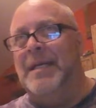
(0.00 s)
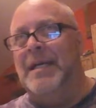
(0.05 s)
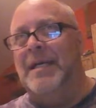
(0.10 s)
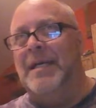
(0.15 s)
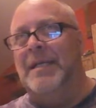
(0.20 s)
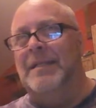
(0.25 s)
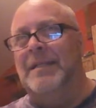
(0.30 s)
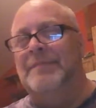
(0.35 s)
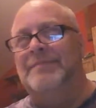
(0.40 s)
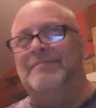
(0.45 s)

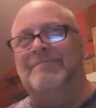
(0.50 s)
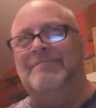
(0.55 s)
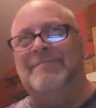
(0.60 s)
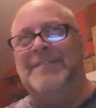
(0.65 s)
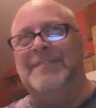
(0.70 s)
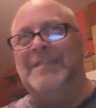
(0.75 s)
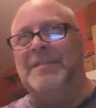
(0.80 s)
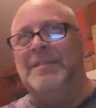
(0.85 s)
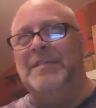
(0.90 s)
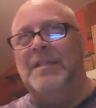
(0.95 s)

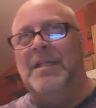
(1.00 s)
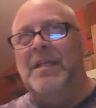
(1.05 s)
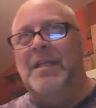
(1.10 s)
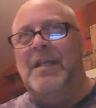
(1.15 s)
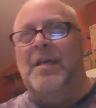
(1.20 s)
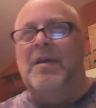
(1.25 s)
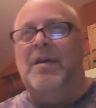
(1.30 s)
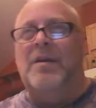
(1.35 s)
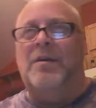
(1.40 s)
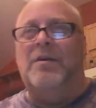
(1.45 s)

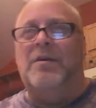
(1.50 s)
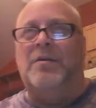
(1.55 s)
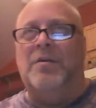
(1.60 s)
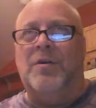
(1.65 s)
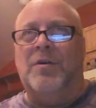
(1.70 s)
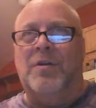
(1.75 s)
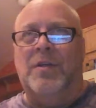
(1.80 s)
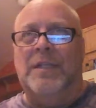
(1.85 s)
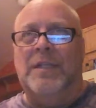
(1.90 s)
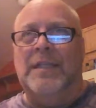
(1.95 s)
Or
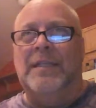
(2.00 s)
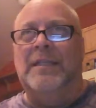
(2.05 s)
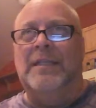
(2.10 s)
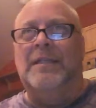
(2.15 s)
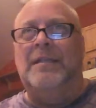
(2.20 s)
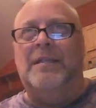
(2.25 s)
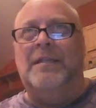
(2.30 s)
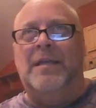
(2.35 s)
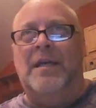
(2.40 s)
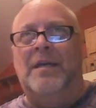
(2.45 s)

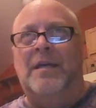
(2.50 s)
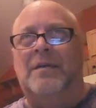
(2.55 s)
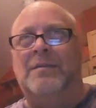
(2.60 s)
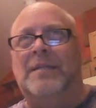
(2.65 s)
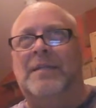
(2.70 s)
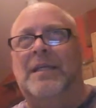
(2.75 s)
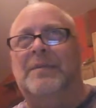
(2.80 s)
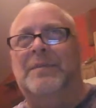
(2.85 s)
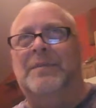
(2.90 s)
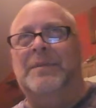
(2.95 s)
girly,
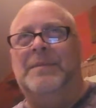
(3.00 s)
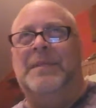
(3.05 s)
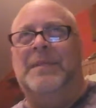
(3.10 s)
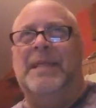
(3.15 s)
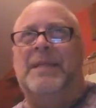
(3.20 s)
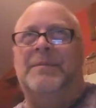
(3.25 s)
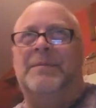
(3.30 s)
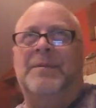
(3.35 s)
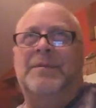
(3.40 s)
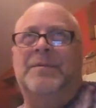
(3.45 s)
like we would
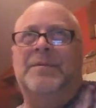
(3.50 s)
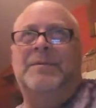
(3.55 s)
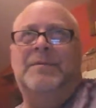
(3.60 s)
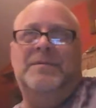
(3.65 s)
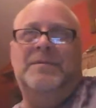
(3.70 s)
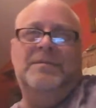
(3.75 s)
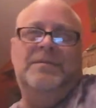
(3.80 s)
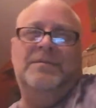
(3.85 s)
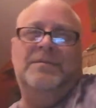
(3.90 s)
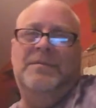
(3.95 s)
name her.
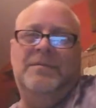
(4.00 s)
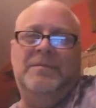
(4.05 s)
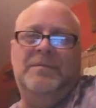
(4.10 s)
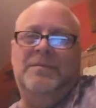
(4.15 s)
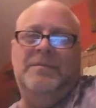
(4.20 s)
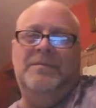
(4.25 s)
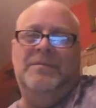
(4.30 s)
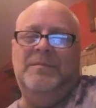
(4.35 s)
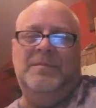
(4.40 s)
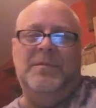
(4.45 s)

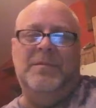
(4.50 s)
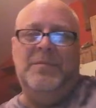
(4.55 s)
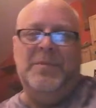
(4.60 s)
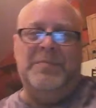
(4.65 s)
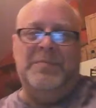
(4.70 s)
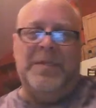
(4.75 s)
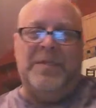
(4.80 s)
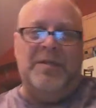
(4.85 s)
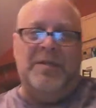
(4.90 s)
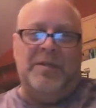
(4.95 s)
It
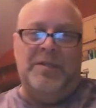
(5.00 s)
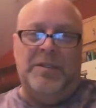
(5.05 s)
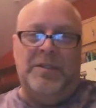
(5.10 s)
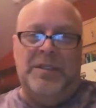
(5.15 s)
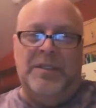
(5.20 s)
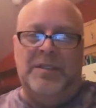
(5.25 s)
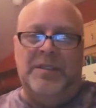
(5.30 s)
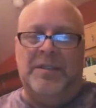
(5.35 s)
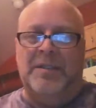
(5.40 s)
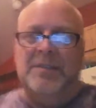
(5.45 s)
would be
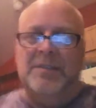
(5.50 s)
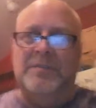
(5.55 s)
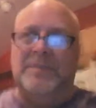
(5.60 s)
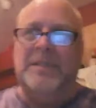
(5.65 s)
girly or